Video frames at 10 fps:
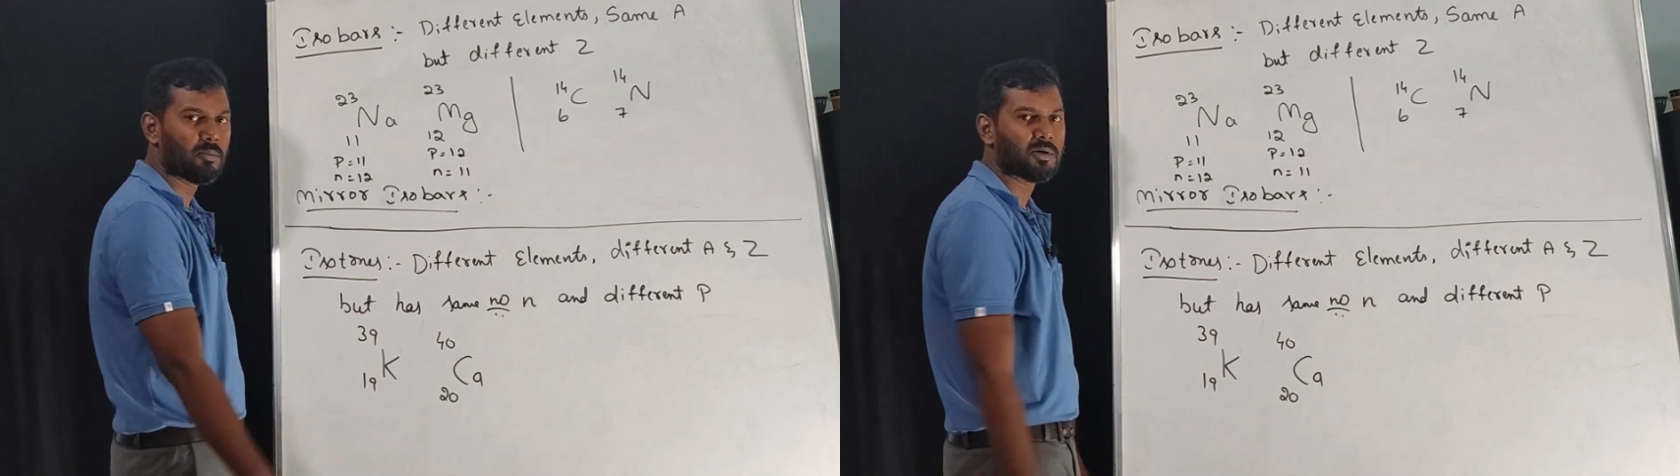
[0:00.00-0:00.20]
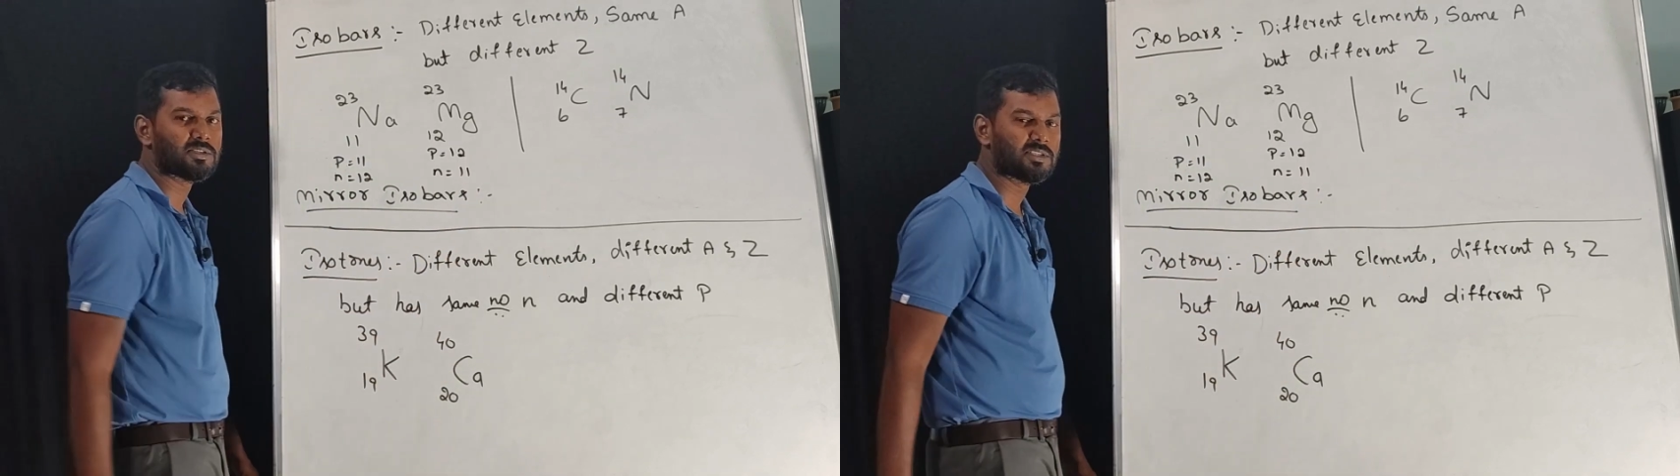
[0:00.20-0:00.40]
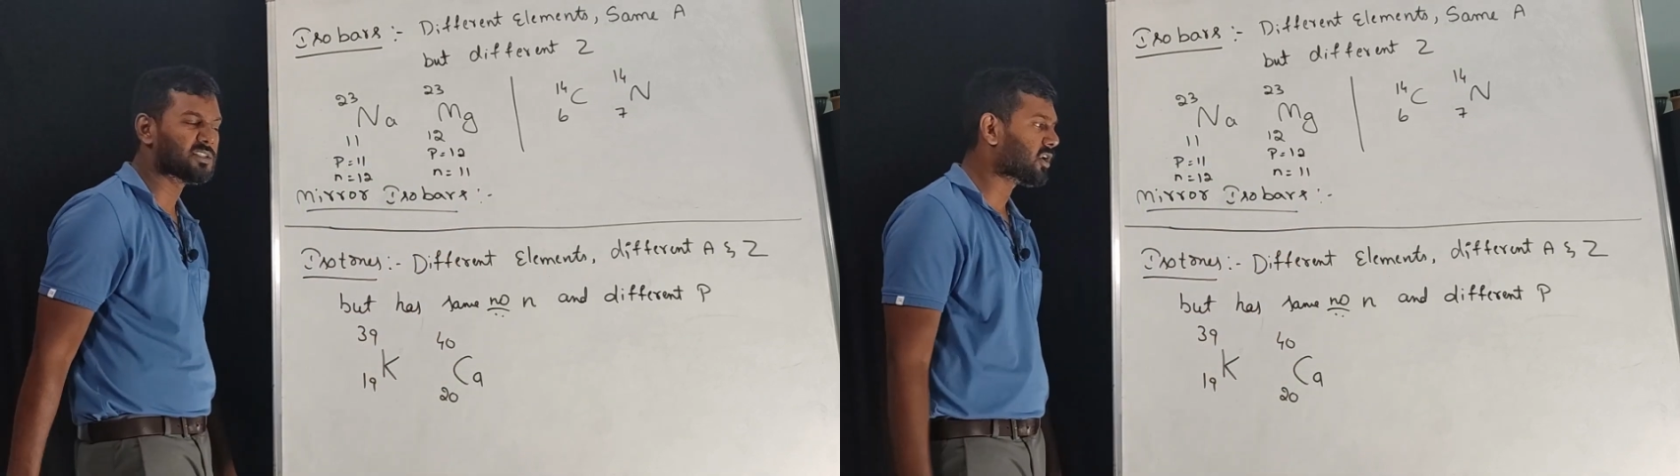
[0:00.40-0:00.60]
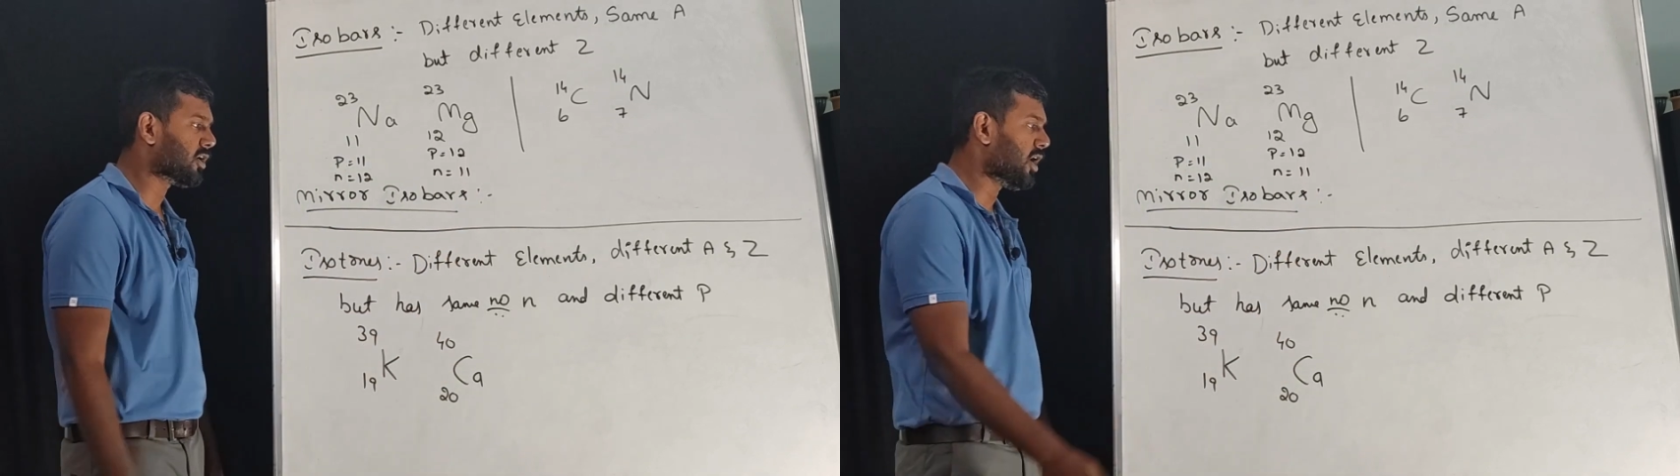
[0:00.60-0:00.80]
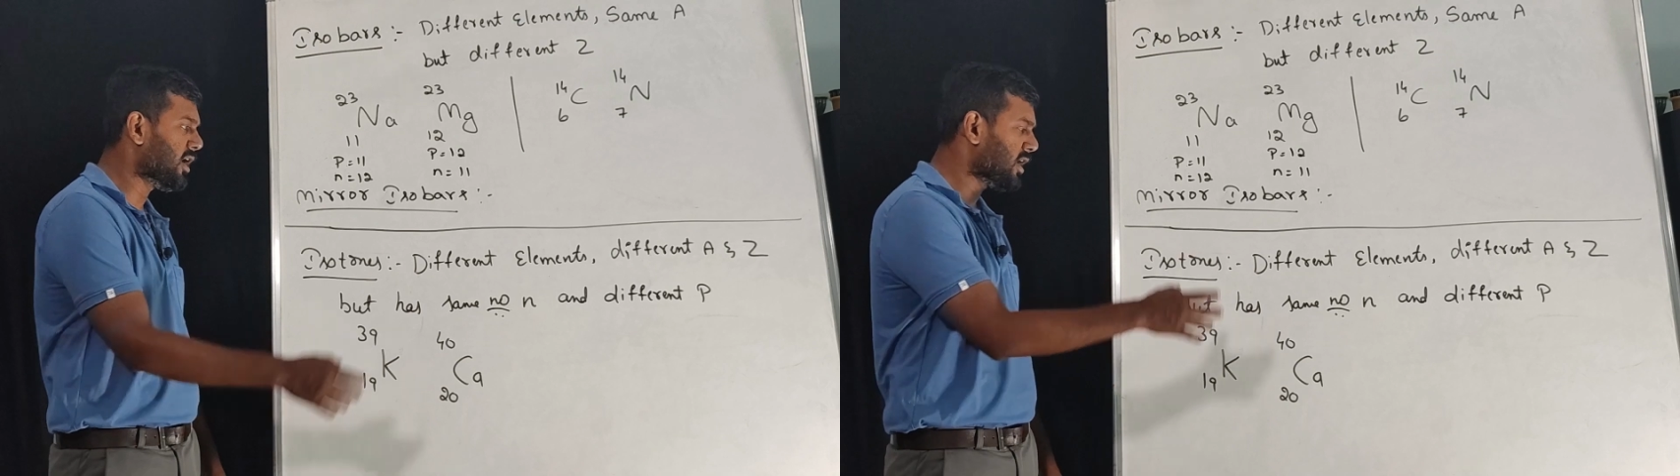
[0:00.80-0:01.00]
numbers, these
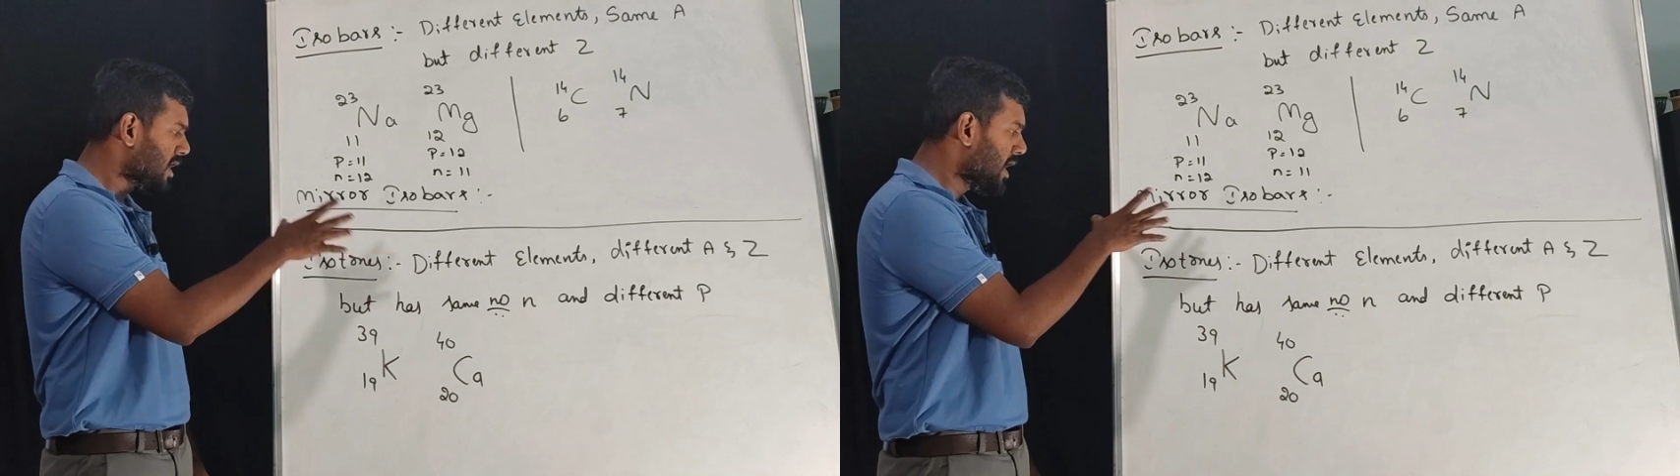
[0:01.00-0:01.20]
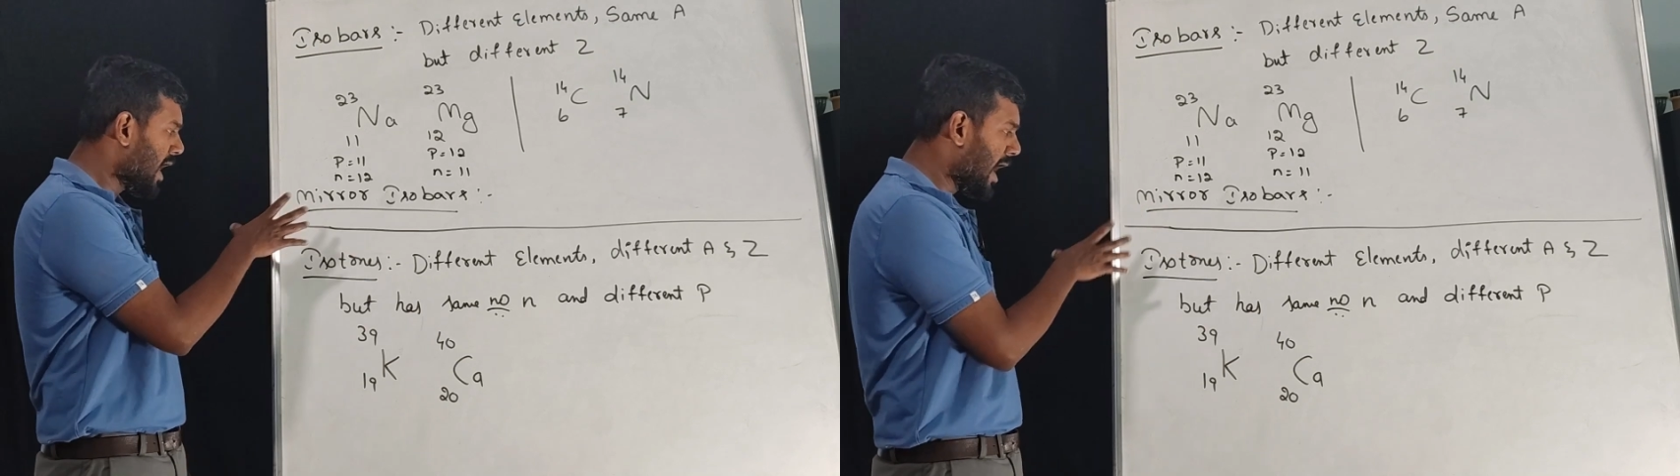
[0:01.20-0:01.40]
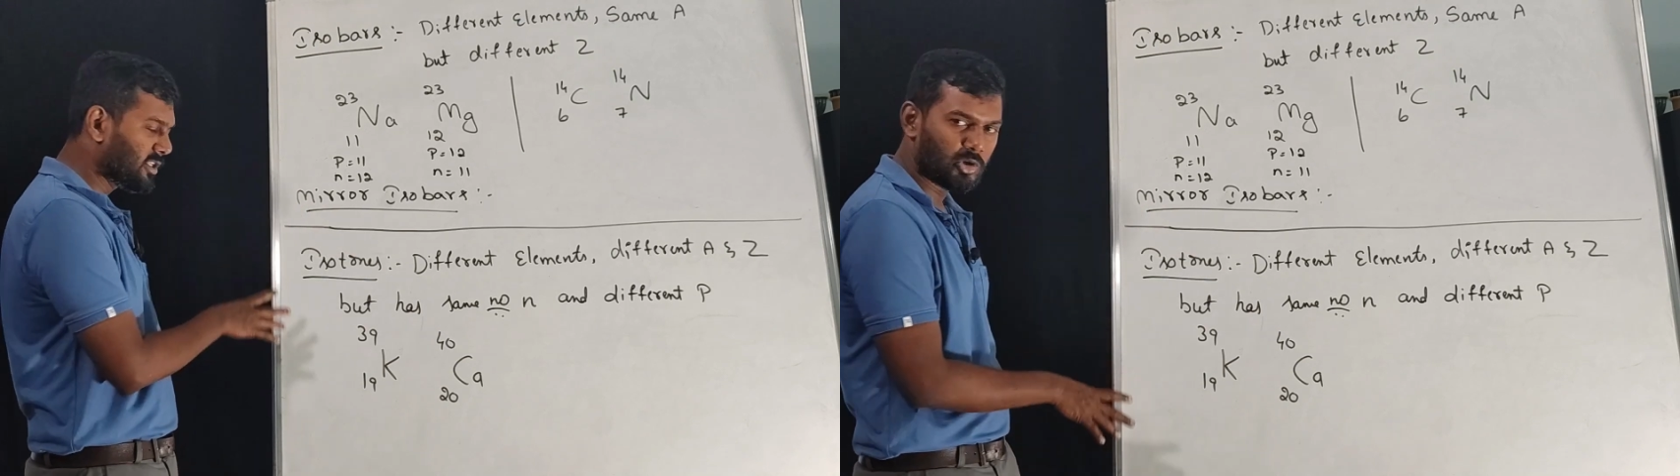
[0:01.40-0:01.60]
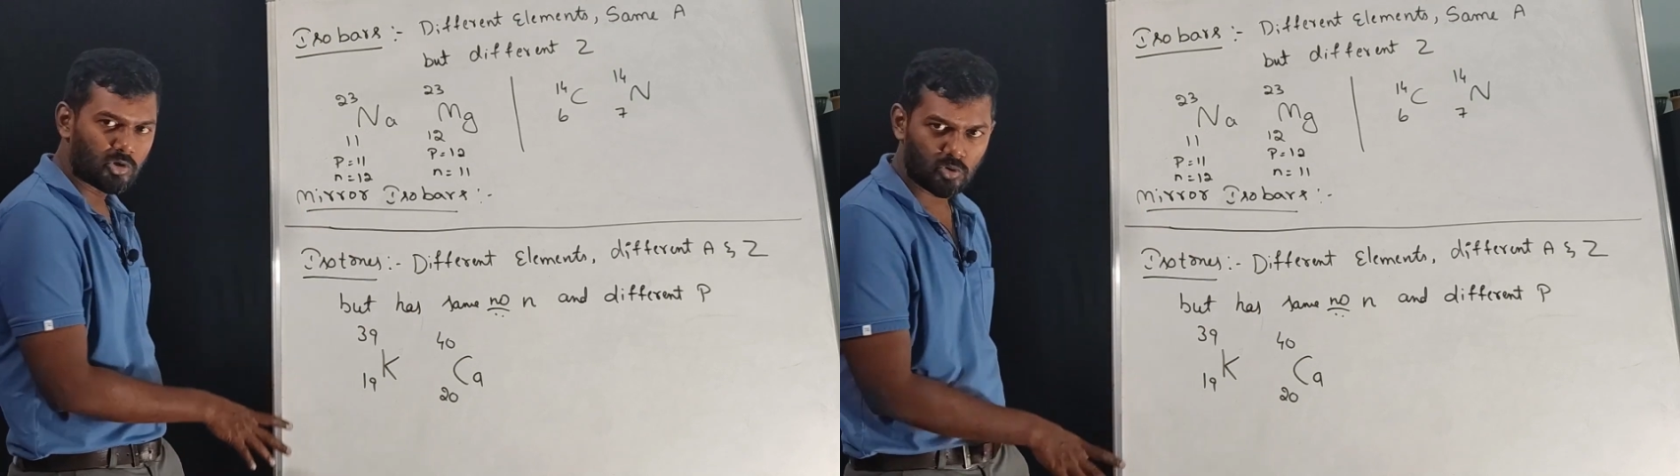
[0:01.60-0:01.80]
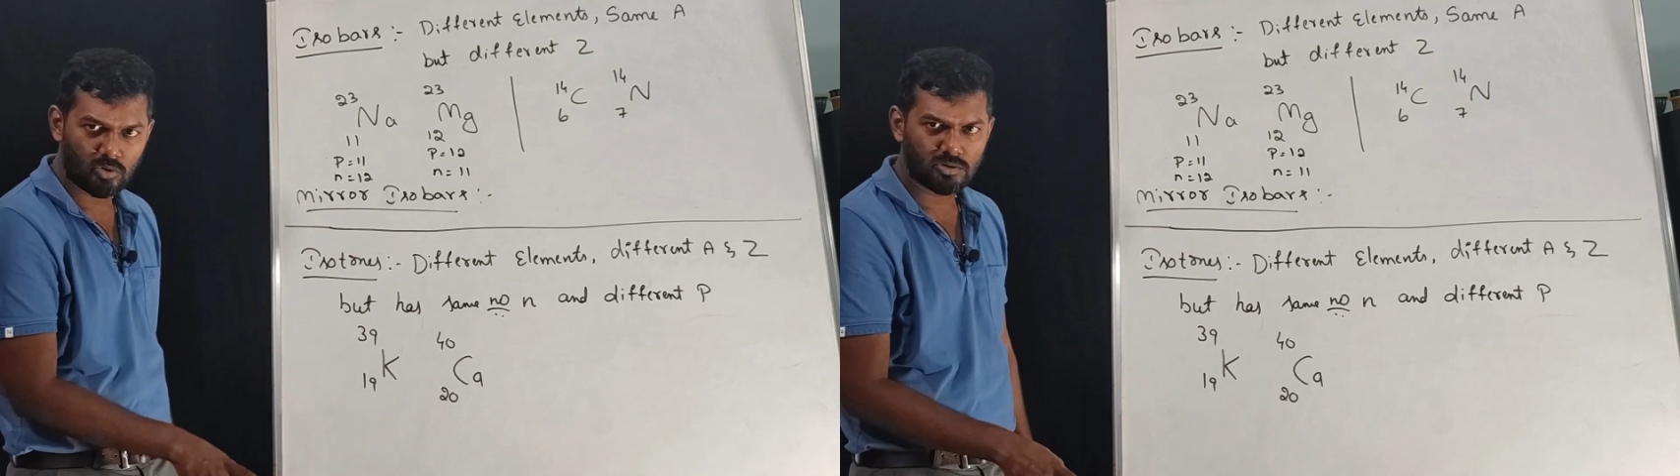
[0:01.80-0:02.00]
are called
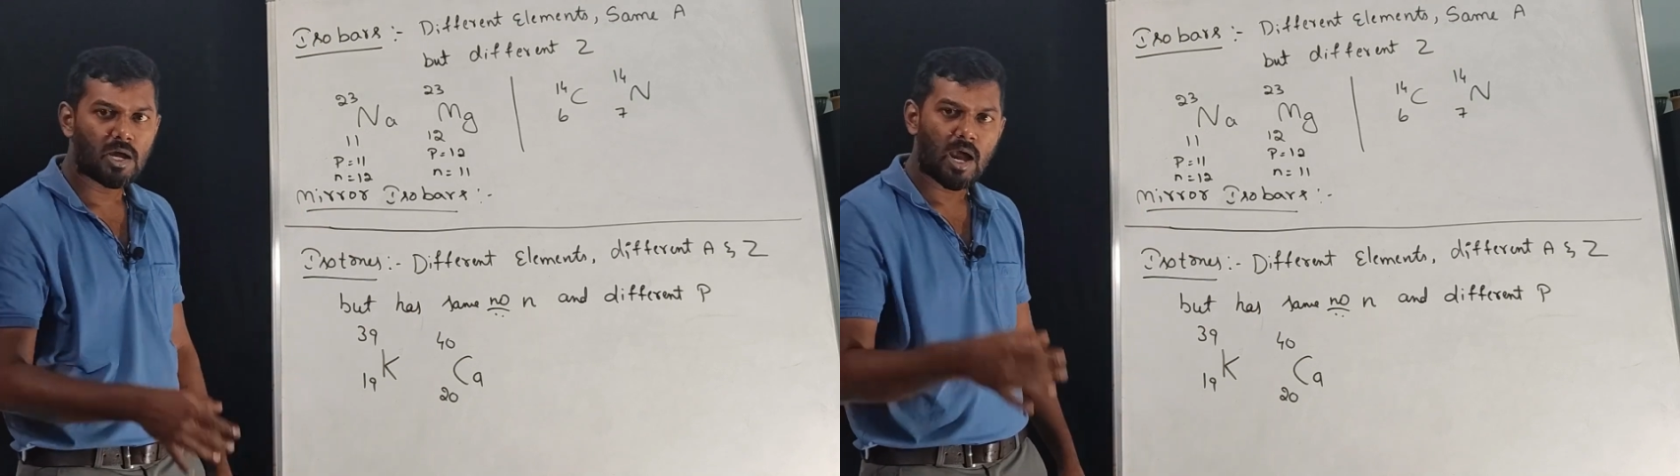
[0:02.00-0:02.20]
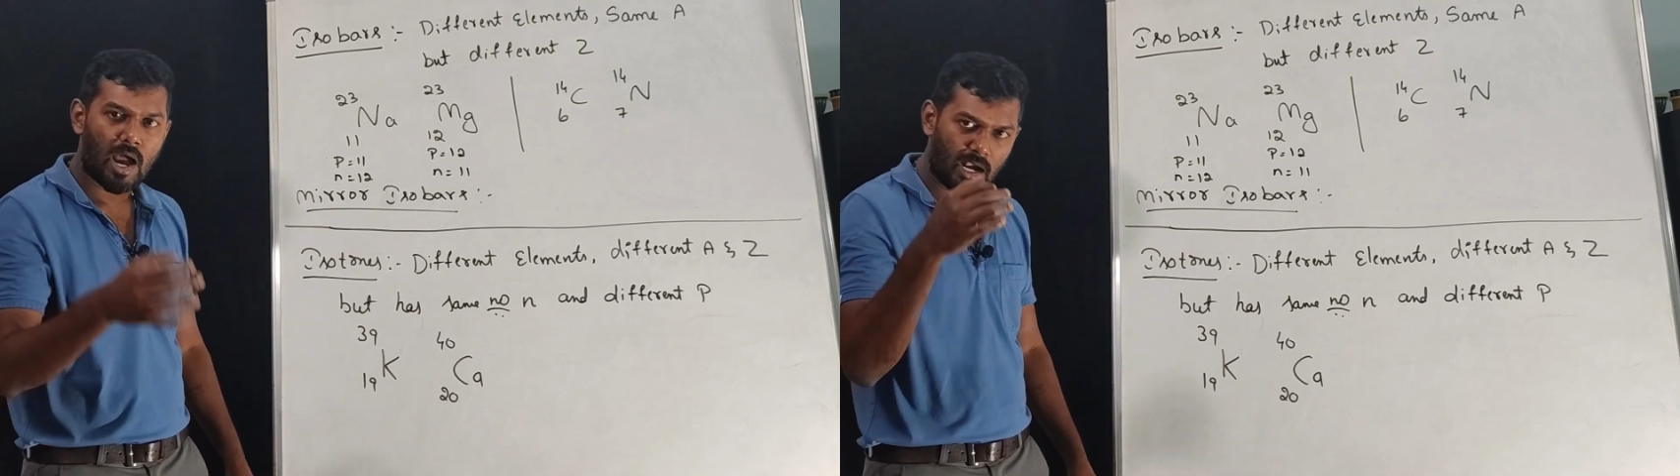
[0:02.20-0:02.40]
isotones.